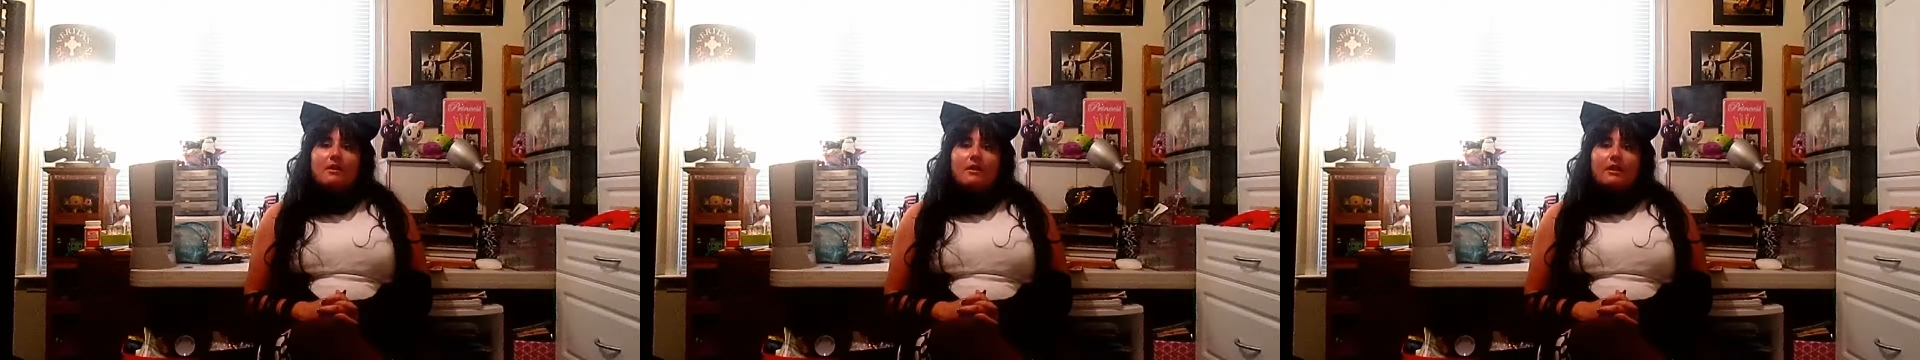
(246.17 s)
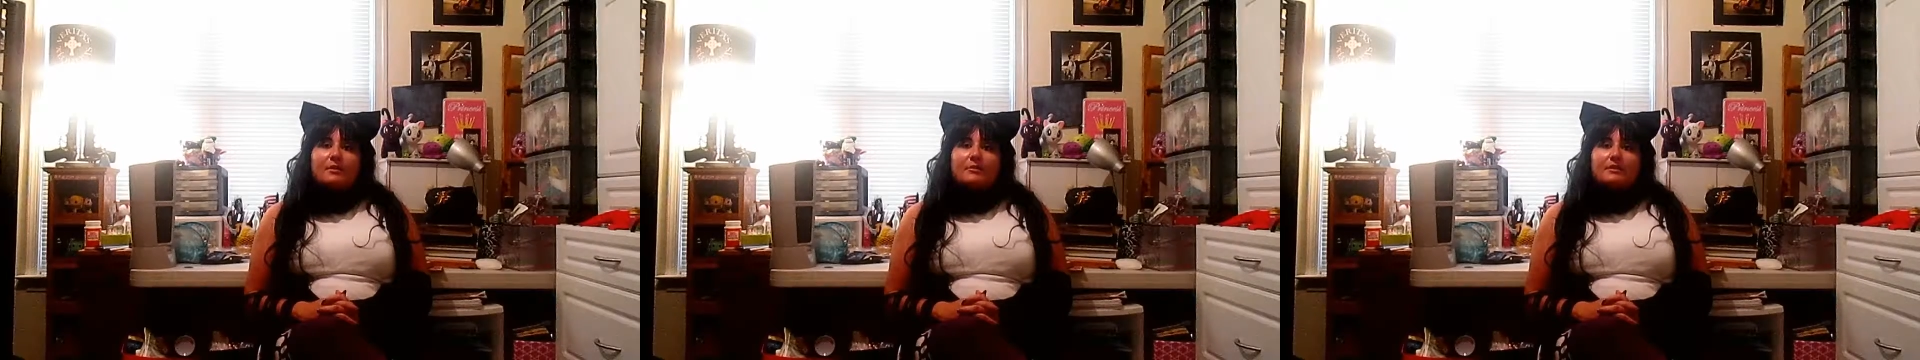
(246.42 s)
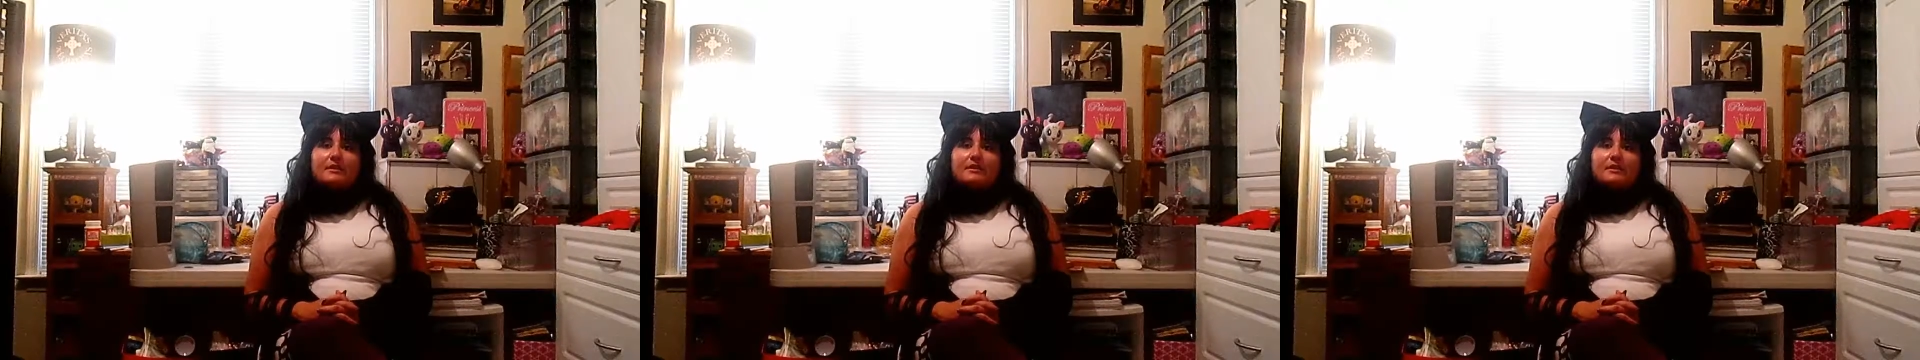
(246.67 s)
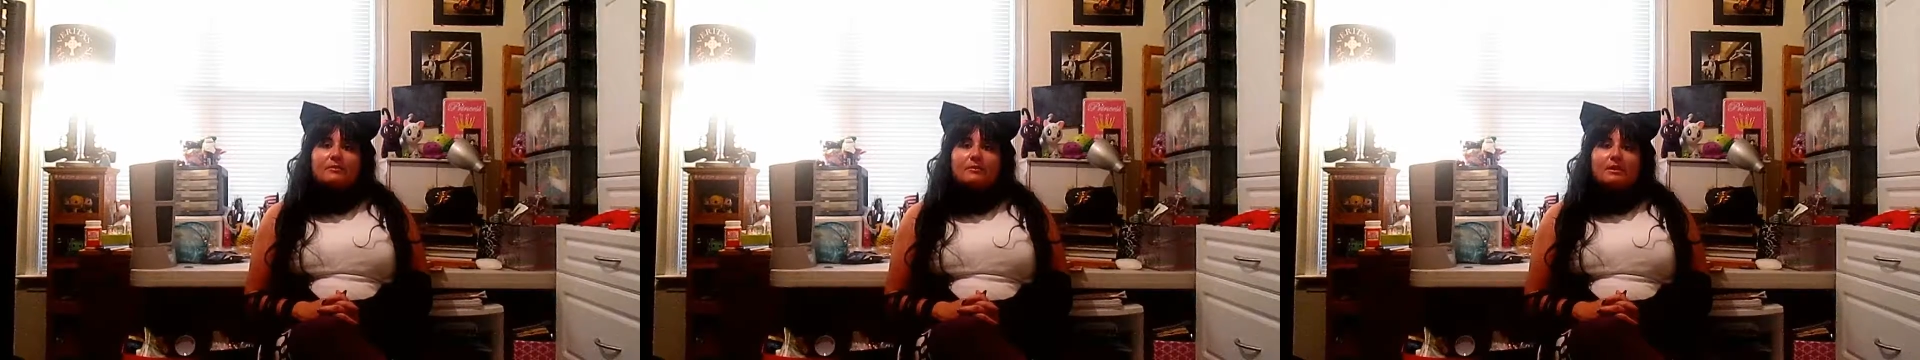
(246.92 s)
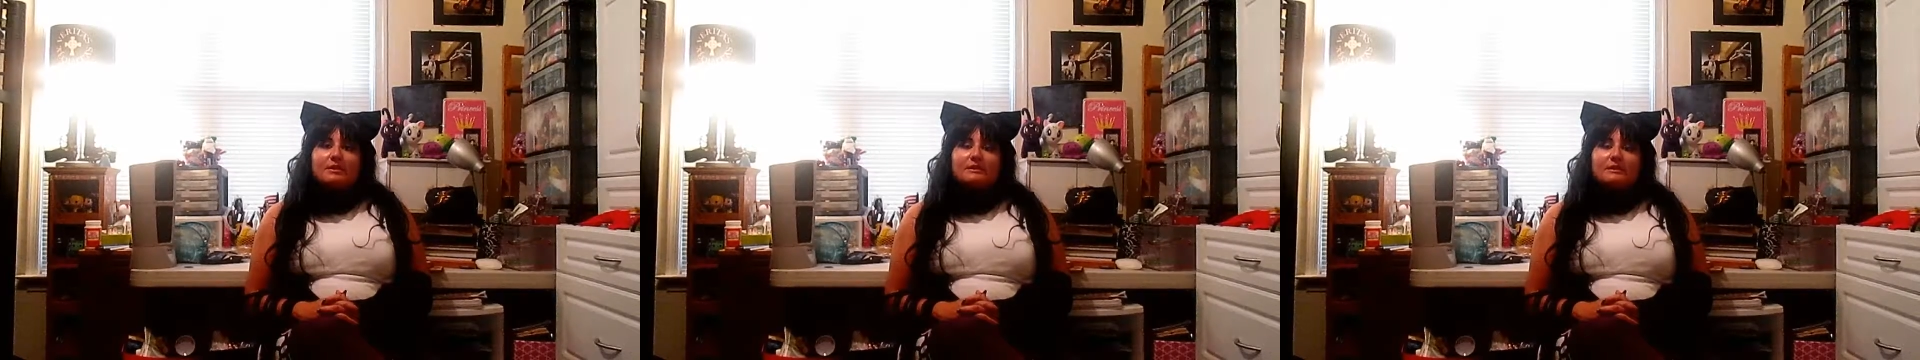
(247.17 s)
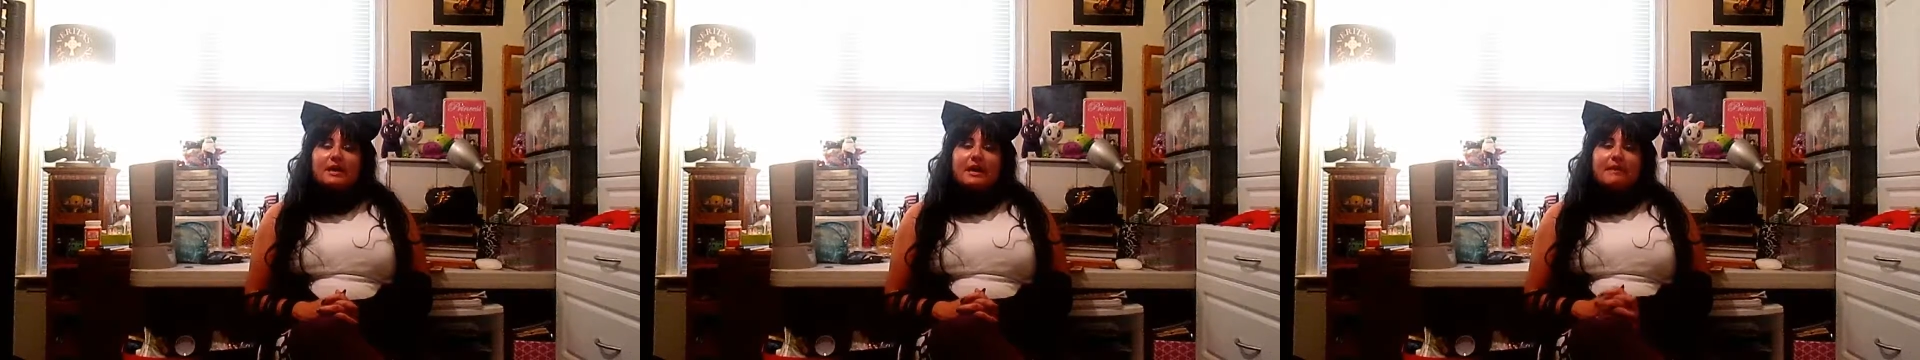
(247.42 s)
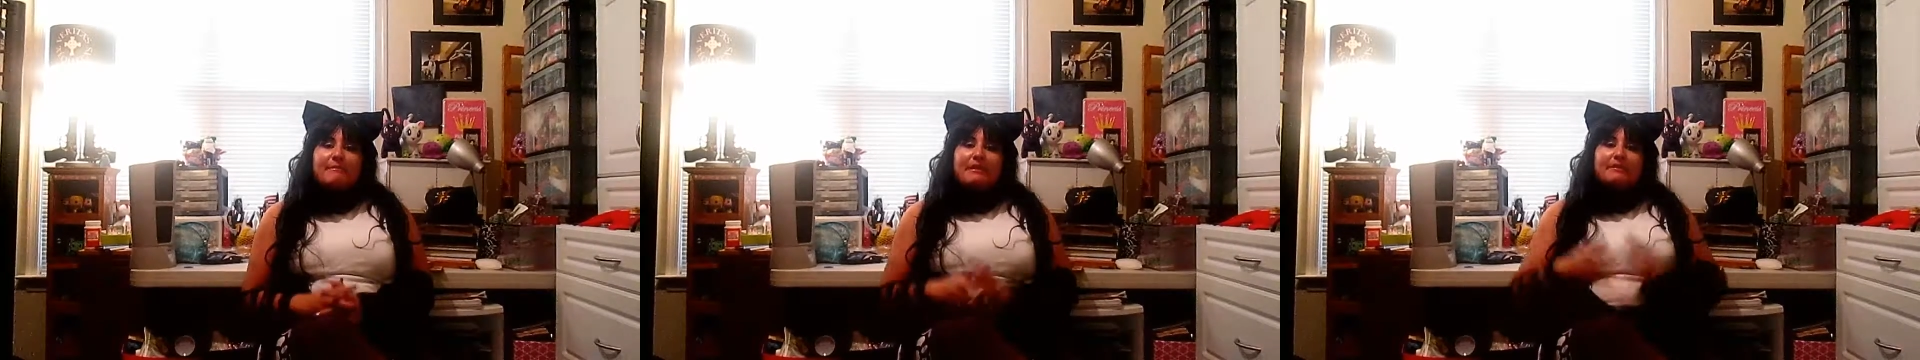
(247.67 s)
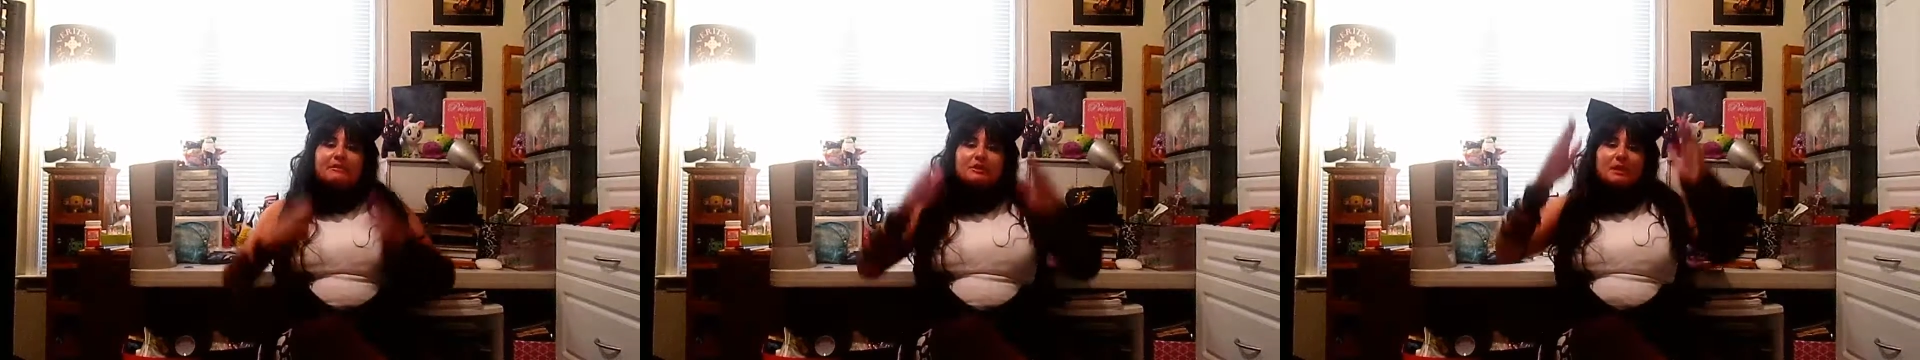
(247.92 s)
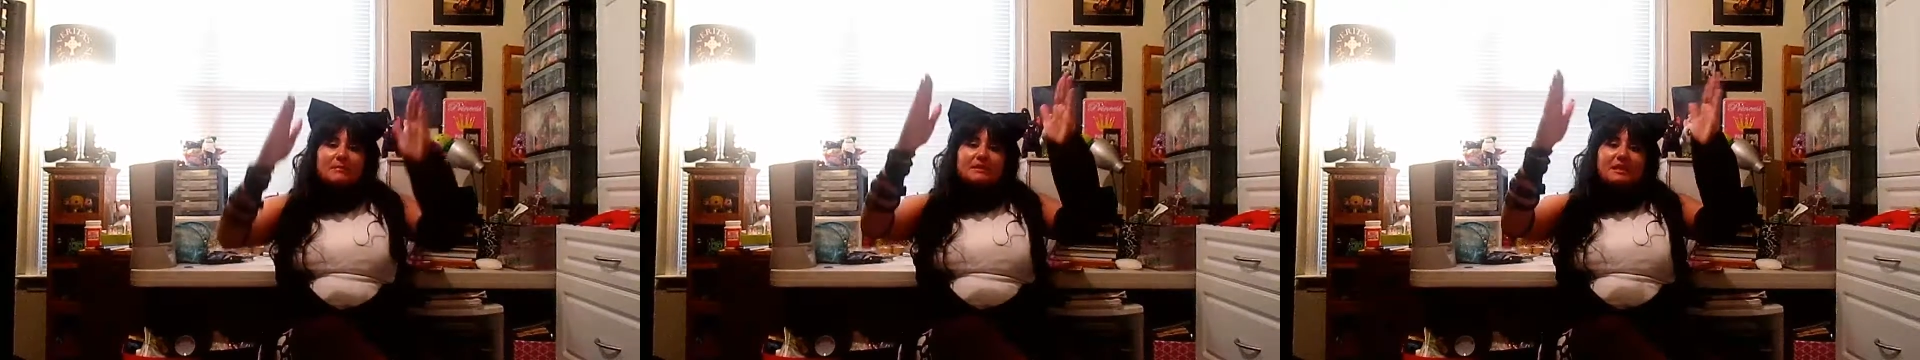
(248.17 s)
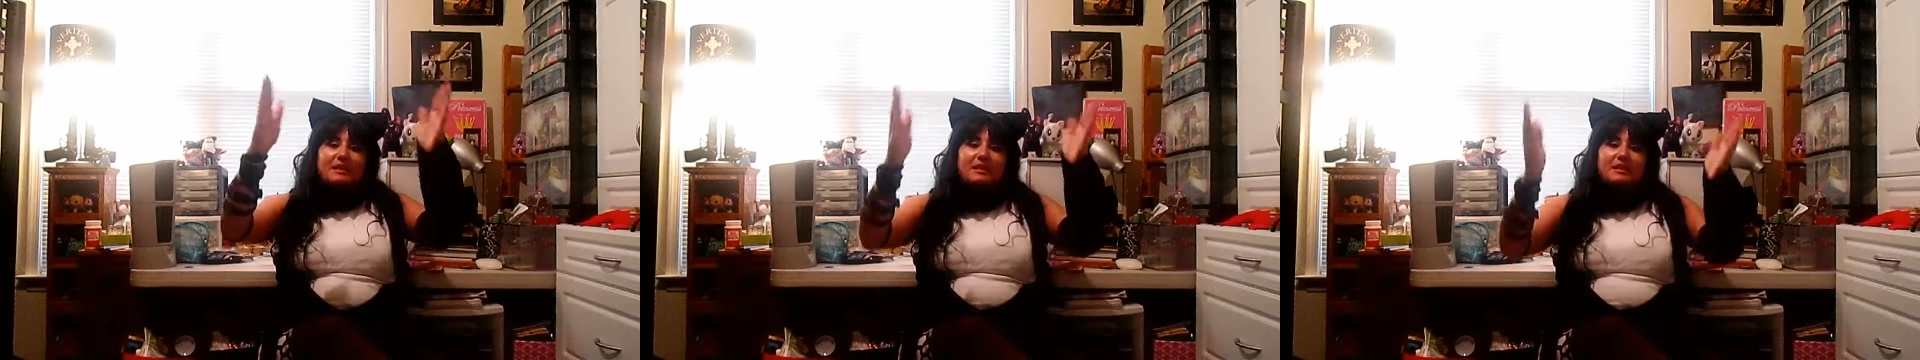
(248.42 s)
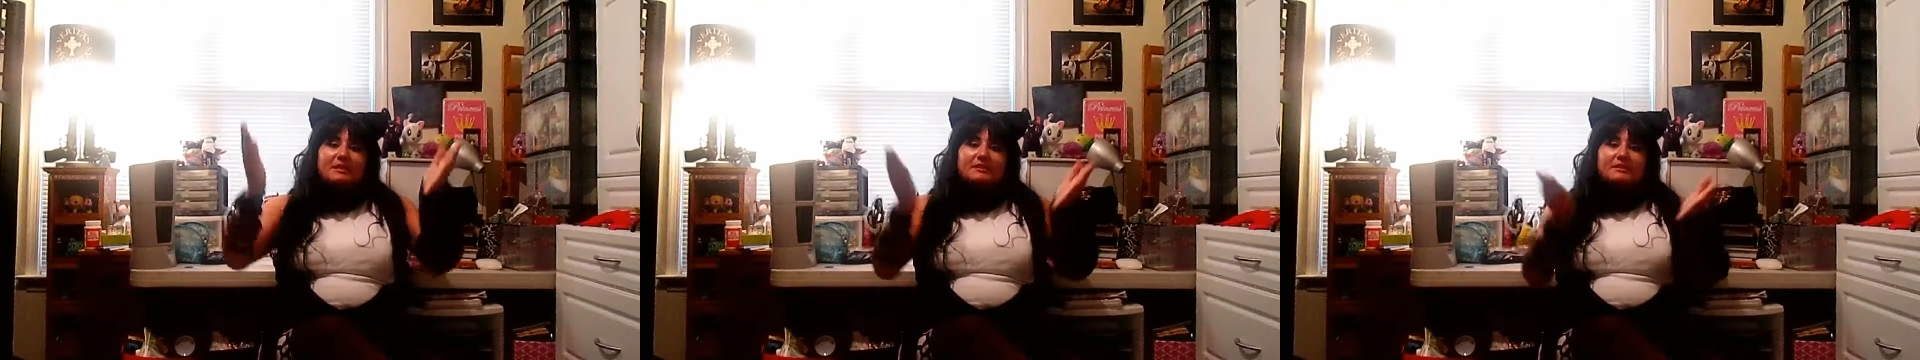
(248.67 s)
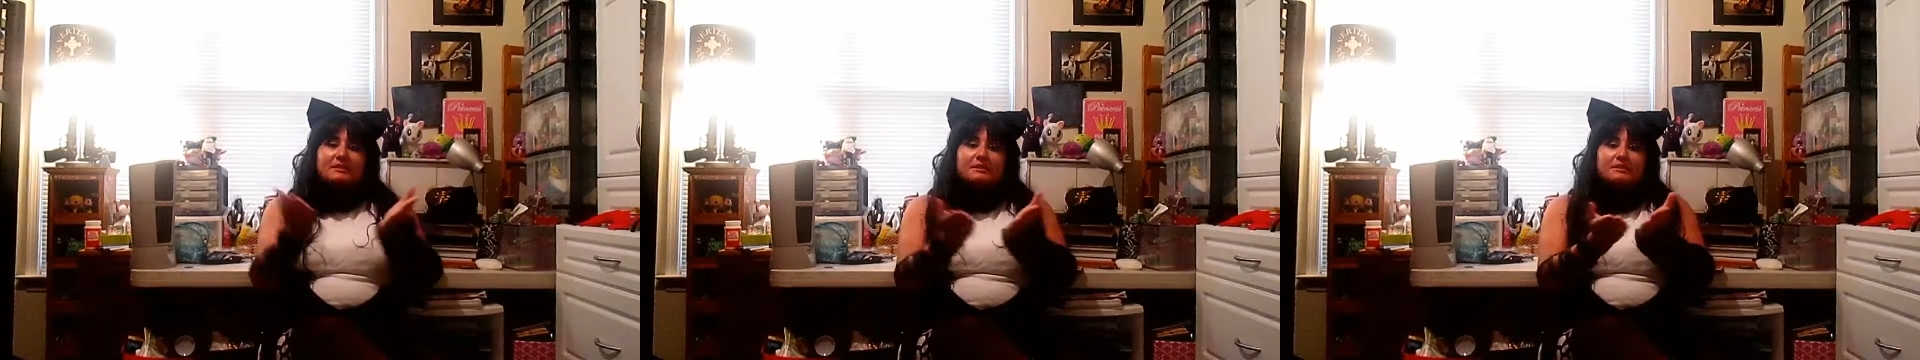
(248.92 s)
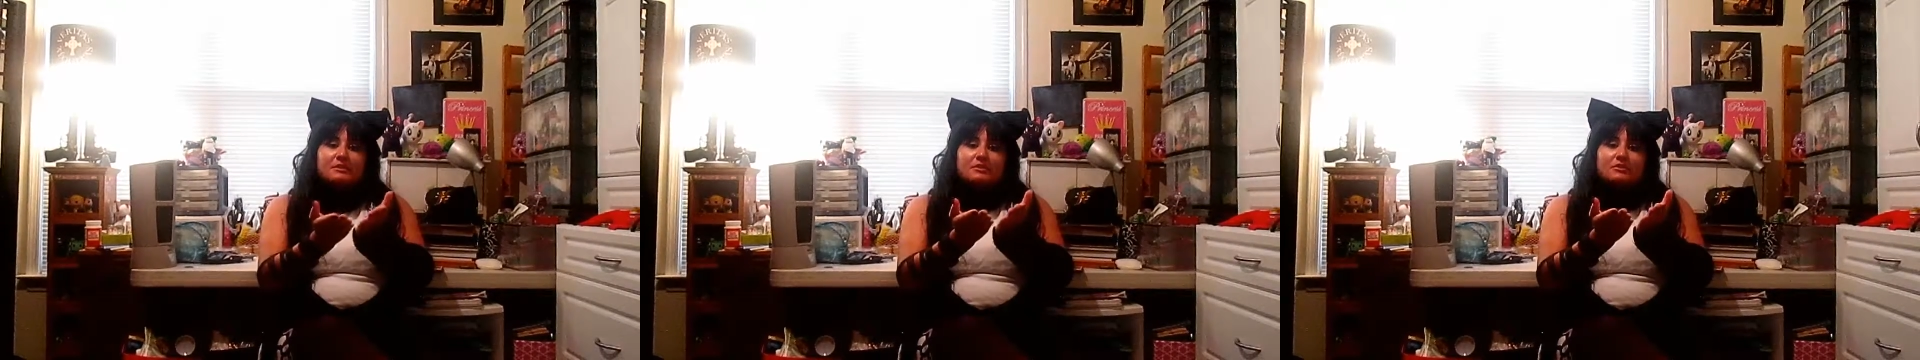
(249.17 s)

All I really did was I made the shapes like this,